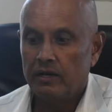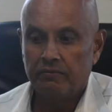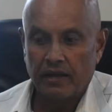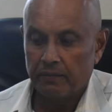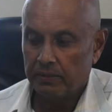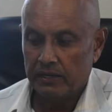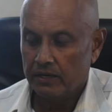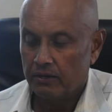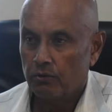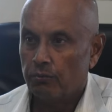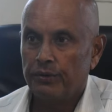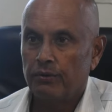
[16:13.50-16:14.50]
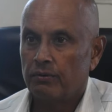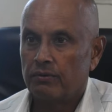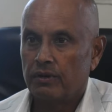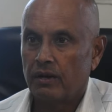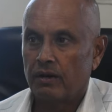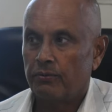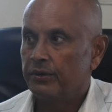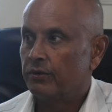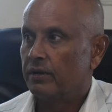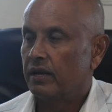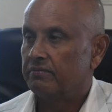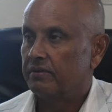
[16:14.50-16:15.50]
live happily. We don't
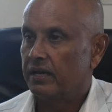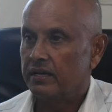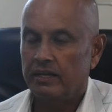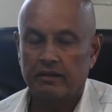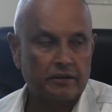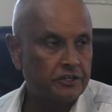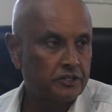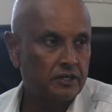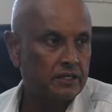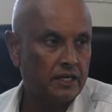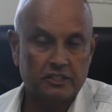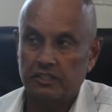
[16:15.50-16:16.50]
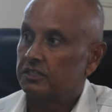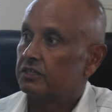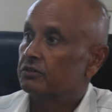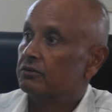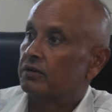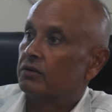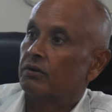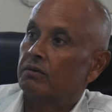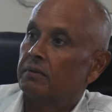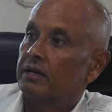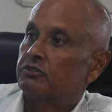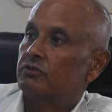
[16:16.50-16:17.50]
have any racial tension. Look at
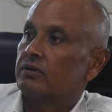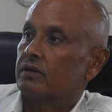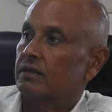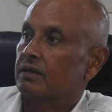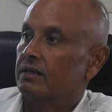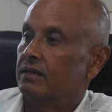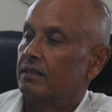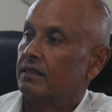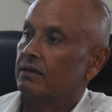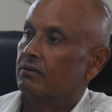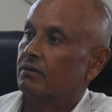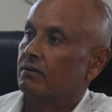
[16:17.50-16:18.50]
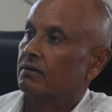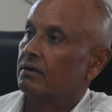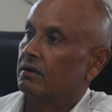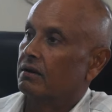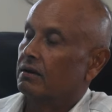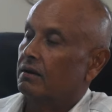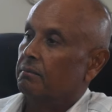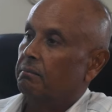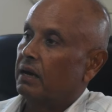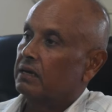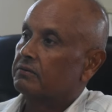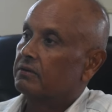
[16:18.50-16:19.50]
all my children. They're all
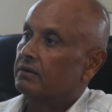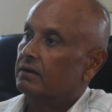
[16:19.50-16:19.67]
part.